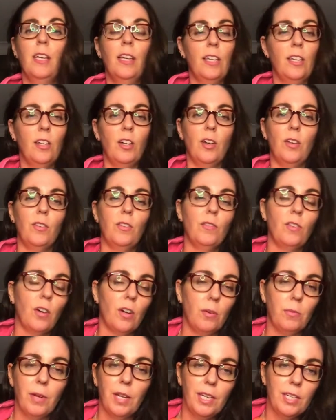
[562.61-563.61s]
You know, you've got
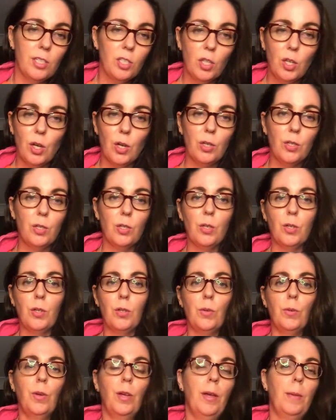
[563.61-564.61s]
a wedding to go
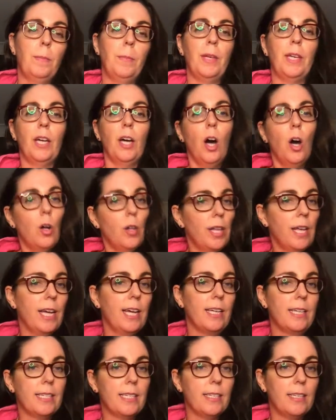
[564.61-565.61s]
to, but your whole hair
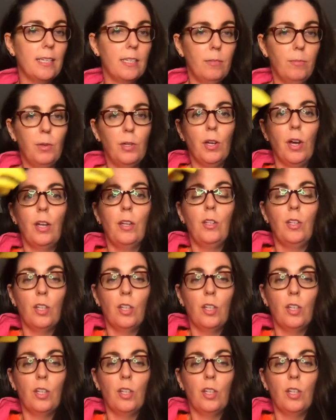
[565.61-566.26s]
doesn't need to be dyed.